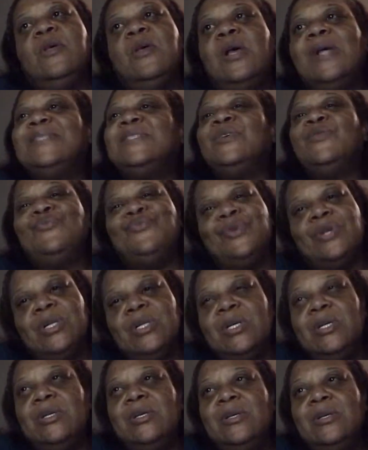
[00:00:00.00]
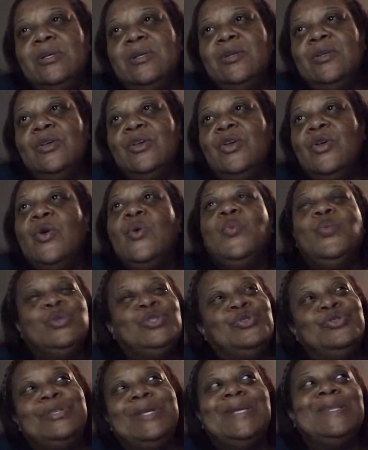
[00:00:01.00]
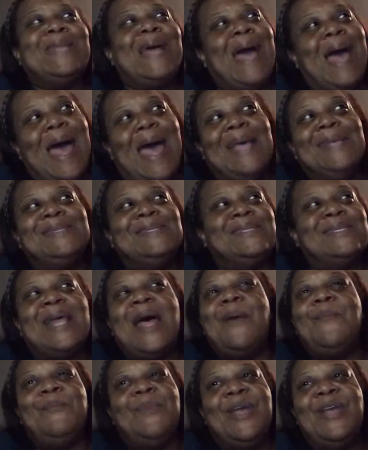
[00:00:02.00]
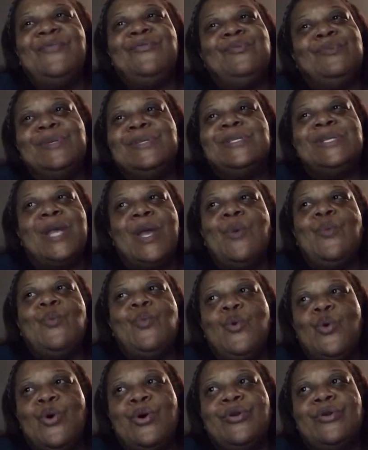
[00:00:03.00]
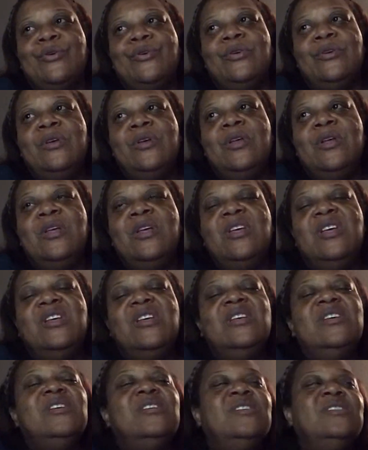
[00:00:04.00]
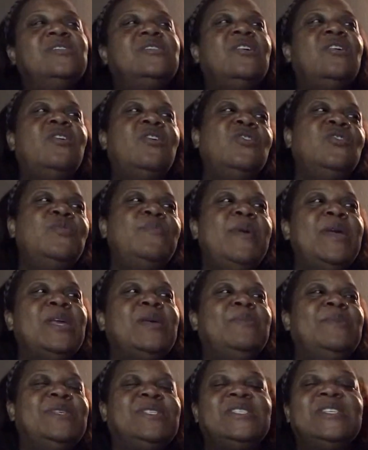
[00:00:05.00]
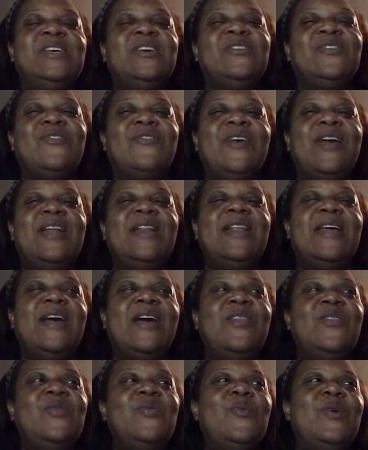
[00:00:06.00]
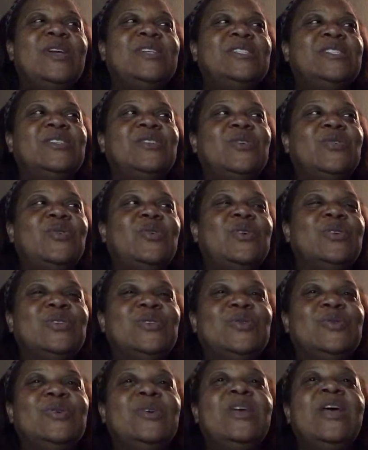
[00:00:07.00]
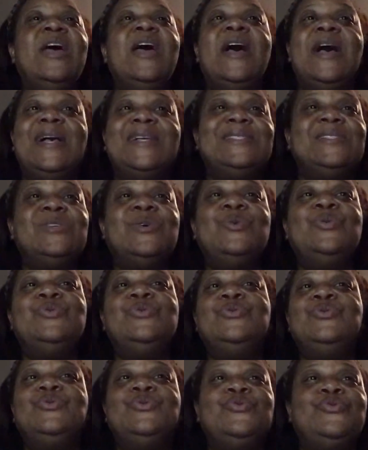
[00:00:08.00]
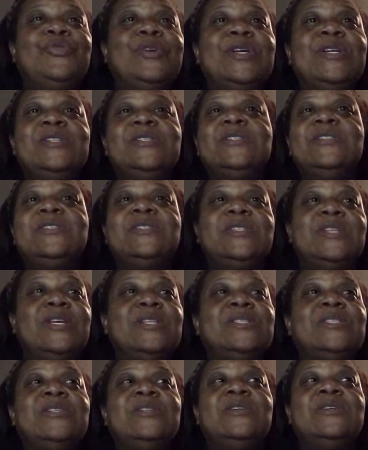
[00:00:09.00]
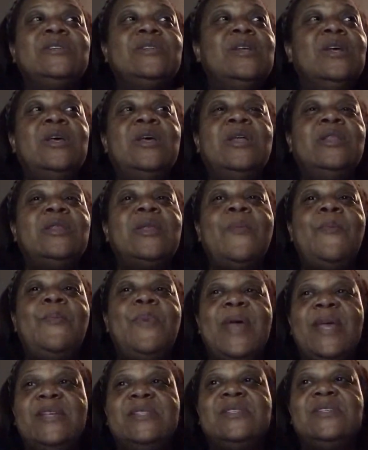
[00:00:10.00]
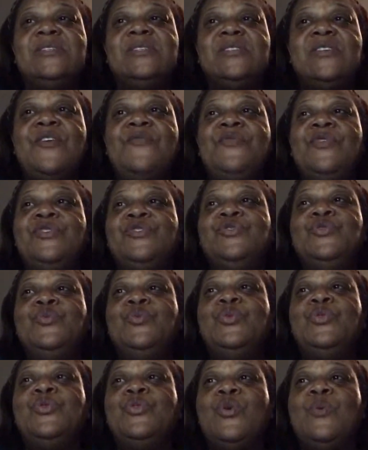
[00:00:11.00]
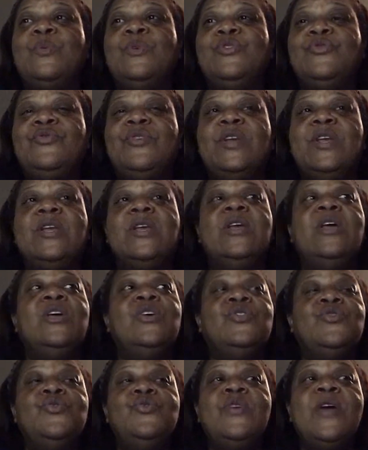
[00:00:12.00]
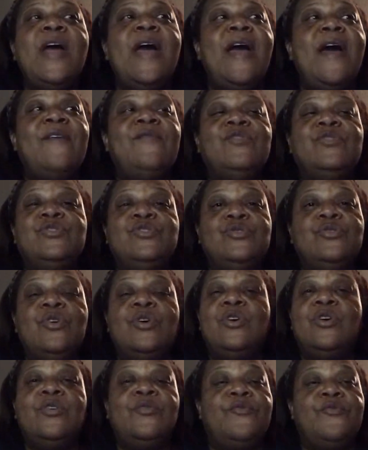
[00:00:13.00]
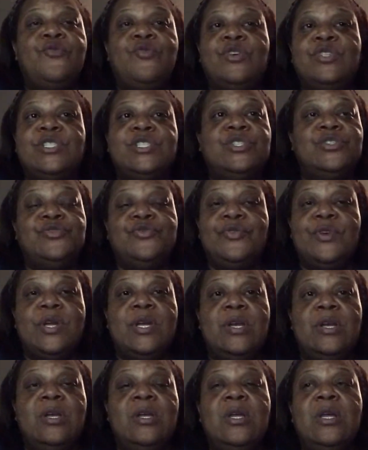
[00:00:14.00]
I said, really? What, you think the ice is not made from the same water? He said, oh, you're making me sicker right now. I knew I shouldn't have called you. I told you, stick to the basic stuff that you would normally drink. You can have a frosted drink.